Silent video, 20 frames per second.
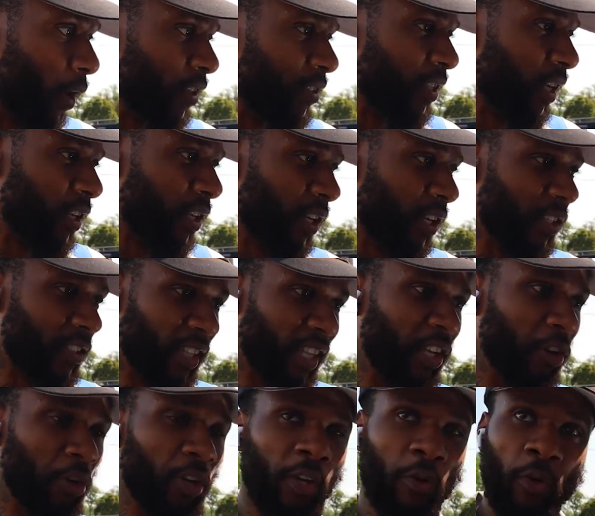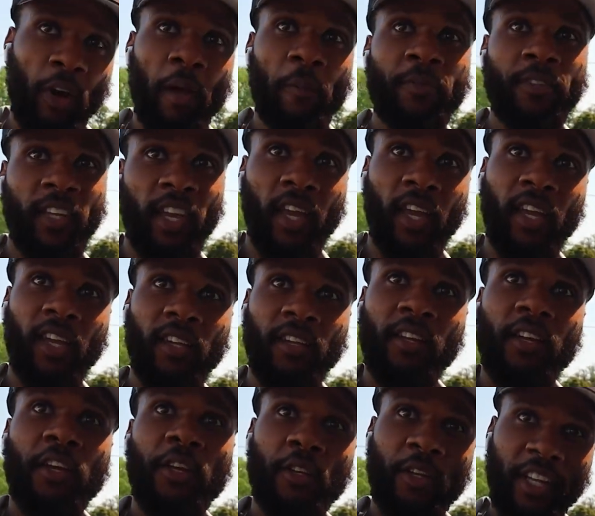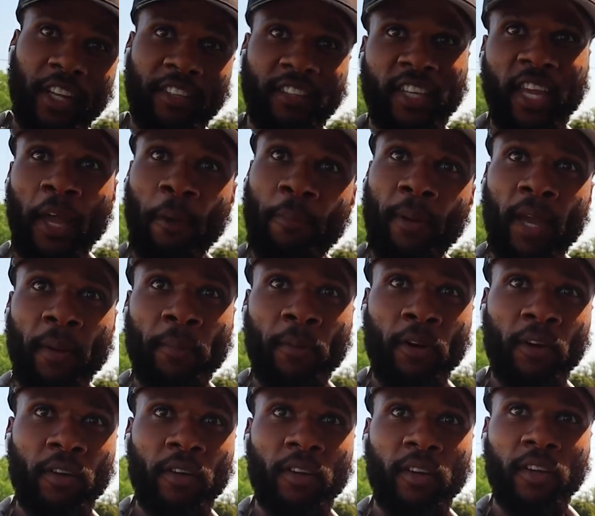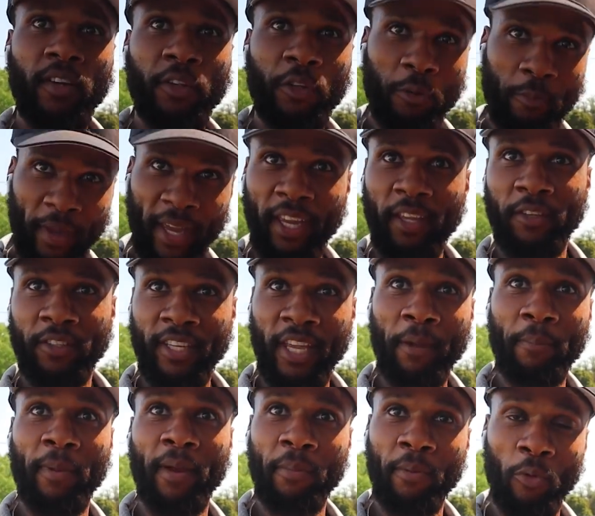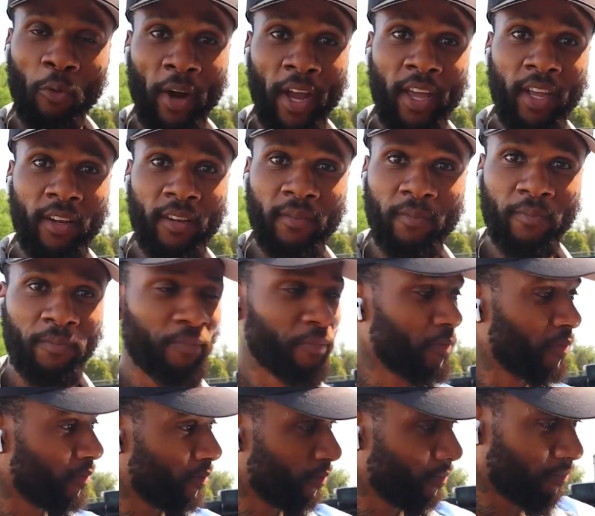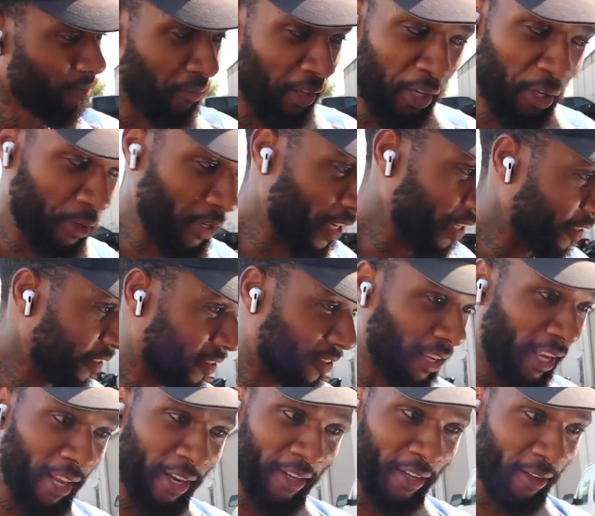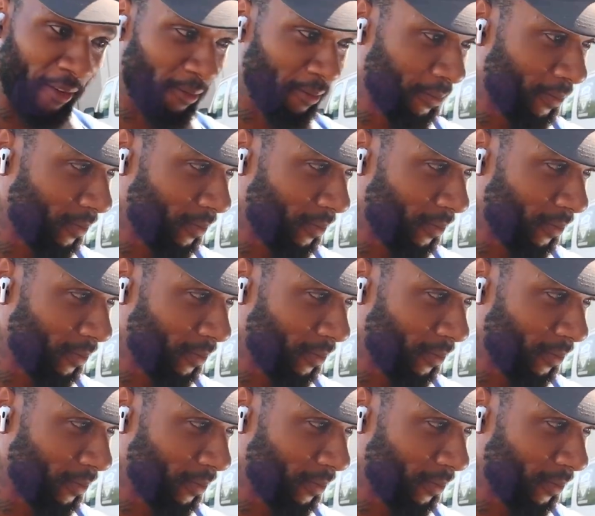Wet sanding is literally what I'm saying. Get a sandpaper, you make your sandpaper wet, and you get the sand in.